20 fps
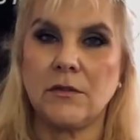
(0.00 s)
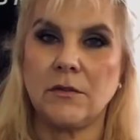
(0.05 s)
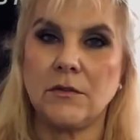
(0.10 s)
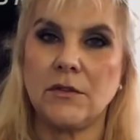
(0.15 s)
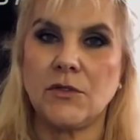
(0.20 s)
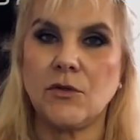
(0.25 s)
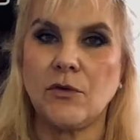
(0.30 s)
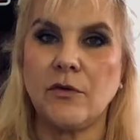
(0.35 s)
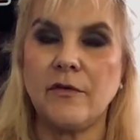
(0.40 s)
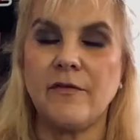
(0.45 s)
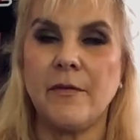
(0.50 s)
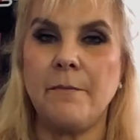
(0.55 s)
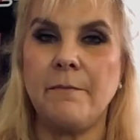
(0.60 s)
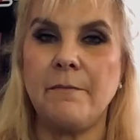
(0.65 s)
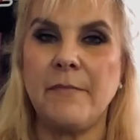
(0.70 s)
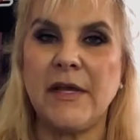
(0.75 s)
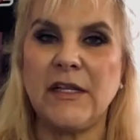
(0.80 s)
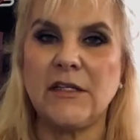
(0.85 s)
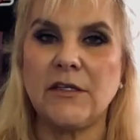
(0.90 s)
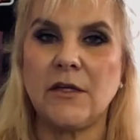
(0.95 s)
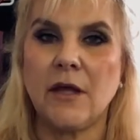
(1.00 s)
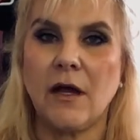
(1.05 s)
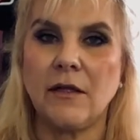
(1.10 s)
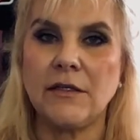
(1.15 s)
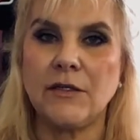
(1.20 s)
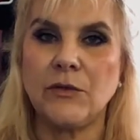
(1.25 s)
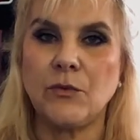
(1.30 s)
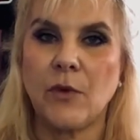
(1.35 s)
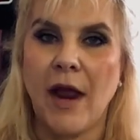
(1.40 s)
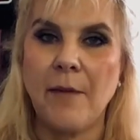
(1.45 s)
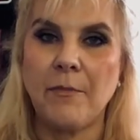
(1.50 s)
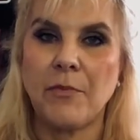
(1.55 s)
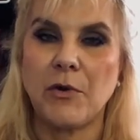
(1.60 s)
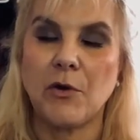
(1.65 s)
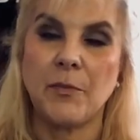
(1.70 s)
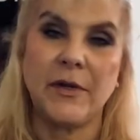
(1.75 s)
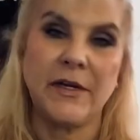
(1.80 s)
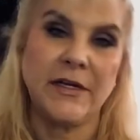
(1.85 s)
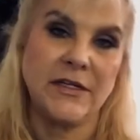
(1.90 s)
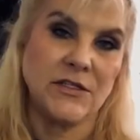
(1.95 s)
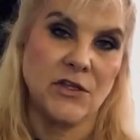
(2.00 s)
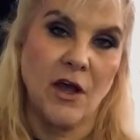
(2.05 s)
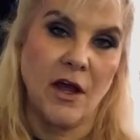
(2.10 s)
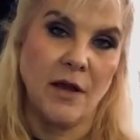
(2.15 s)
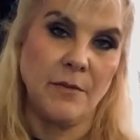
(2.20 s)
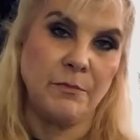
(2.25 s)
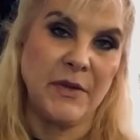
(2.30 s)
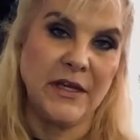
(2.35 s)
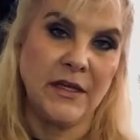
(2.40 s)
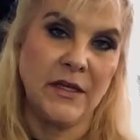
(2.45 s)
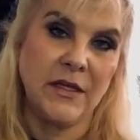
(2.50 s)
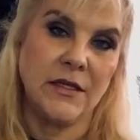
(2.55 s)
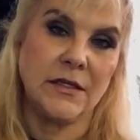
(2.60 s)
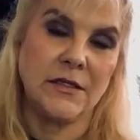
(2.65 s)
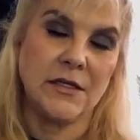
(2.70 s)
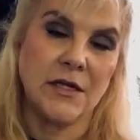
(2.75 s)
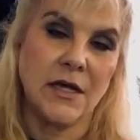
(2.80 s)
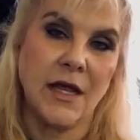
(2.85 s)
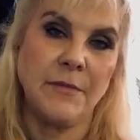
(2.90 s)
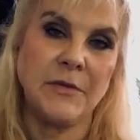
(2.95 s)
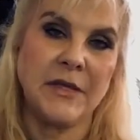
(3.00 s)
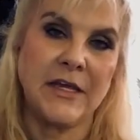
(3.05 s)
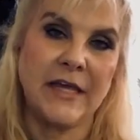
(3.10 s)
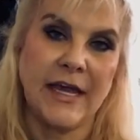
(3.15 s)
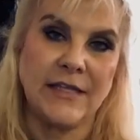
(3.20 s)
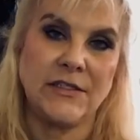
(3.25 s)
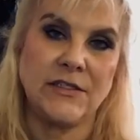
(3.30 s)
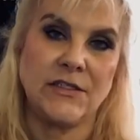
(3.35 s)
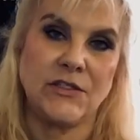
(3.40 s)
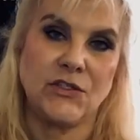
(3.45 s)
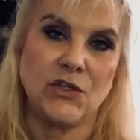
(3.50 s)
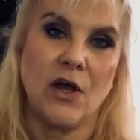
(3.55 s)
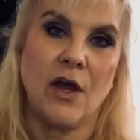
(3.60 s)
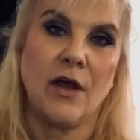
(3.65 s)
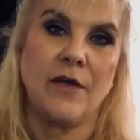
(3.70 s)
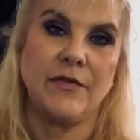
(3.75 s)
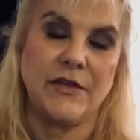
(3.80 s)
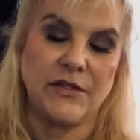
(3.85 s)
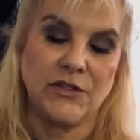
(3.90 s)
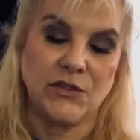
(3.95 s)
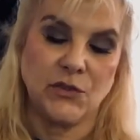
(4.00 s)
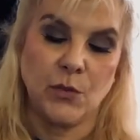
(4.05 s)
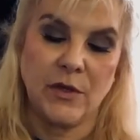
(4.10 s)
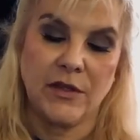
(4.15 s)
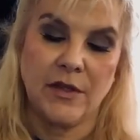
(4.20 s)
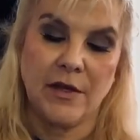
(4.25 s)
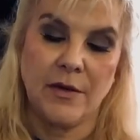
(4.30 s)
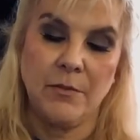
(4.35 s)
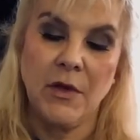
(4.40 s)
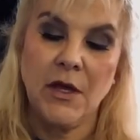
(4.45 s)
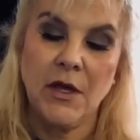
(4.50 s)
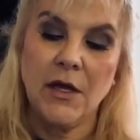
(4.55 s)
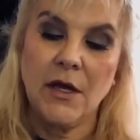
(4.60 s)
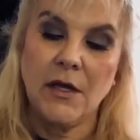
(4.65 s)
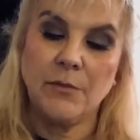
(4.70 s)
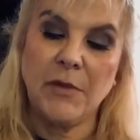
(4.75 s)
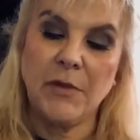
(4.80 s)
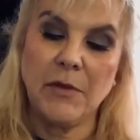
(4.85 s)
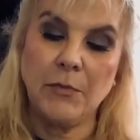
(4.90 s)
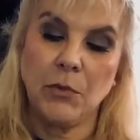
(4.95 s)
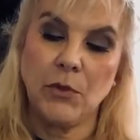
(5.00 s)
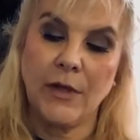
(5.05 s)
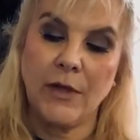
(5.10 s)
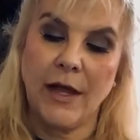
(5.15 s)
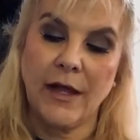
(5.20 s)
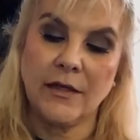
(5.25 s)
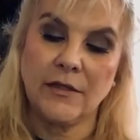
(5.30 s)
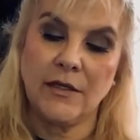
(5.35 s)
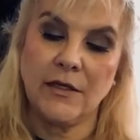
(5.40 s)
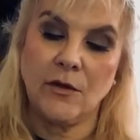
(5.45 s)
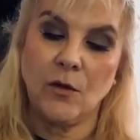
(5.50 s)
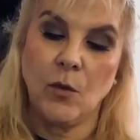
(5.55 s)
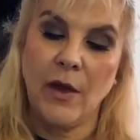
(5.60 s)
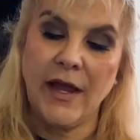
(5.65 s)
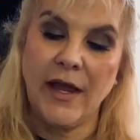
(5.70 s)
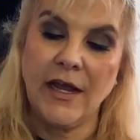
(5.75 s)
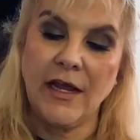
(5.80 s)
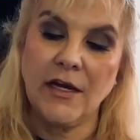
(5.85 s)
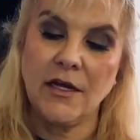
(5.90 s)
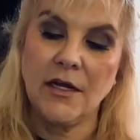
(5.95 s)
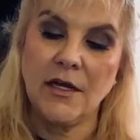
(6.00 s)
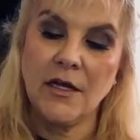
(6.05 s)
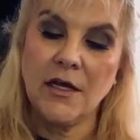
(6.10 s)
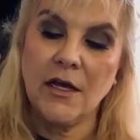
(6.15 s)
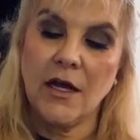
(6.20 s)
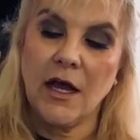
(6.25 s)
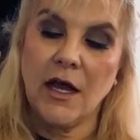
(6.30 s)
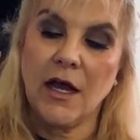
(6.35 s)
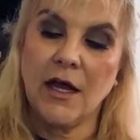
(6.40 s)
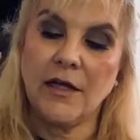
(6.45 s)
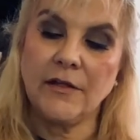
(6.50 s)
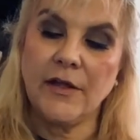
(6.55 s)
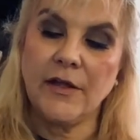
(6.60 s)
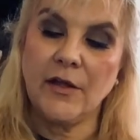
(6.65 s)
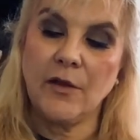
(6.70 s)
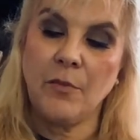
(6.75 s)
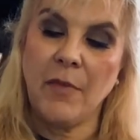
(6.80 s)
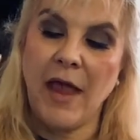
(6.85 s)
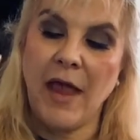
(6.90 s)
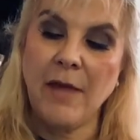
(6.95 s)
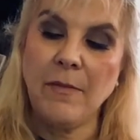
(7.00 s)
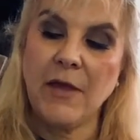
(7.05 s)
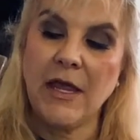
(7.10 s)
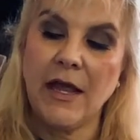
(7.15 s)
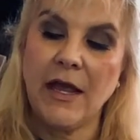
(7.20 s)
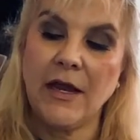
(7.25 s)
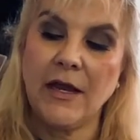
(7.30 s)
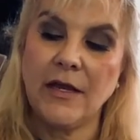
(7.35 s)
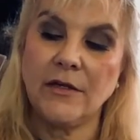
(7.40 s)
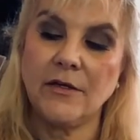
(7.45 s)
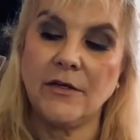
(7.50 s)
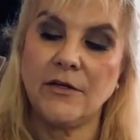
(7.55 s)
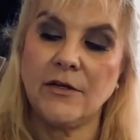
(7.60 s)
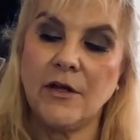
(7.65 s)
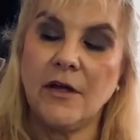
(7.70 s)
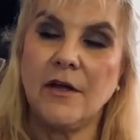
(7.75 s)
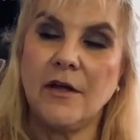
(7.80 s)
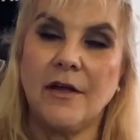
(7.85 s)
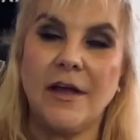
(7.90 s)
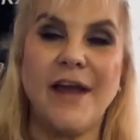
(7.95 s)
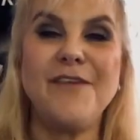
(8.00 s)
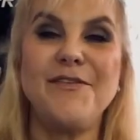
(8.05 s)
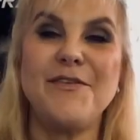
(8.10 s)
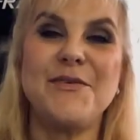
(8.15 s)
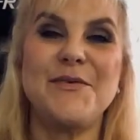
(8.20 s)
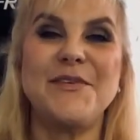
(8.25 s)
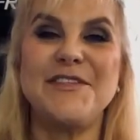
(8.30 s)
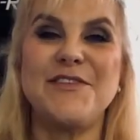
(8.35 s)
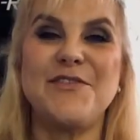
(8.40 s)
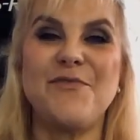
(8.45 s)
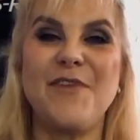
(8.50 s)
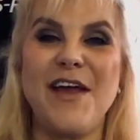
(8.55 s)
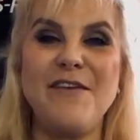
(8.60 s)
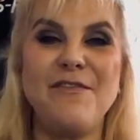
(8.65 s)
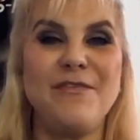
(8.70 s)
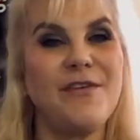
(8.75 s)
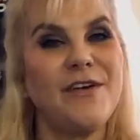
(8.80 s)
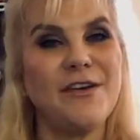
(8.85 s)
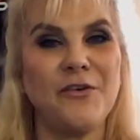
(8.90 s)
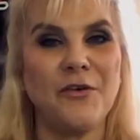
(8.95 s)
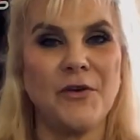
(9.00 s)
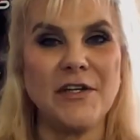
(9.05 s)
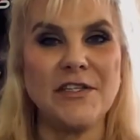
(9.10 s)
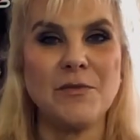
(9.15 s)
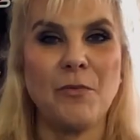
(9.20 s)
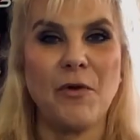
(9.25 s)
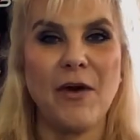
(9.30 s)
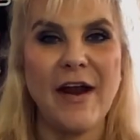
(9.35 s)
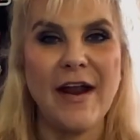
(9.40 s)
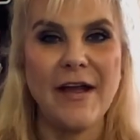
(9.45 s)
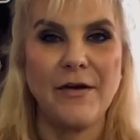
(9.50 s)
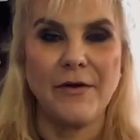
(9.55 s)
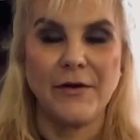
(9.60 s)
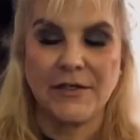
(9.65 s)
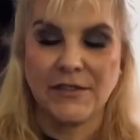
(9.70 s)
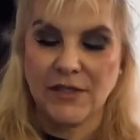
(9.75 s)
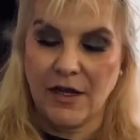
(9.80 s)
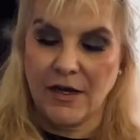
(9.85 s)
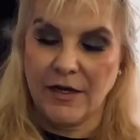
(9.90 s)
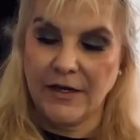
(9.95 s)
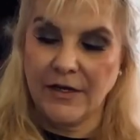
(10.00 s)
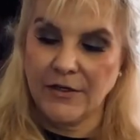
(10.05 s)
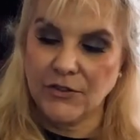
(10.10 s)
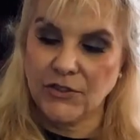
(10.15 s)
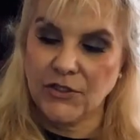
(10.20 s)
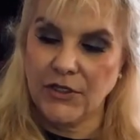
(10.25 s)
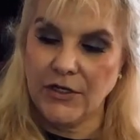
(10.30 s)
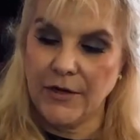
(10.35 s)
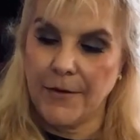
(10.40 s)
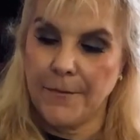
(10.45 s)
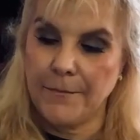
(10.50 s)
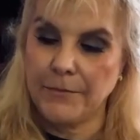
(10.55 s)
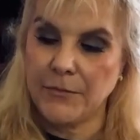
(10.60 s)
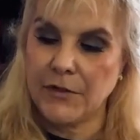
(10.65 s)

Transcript: sort of a melancholy rapper, but he's got big time guests on this with him. People like Lil Wayne, Lil Baby, and everyone's favorite Chris Brown is on here too.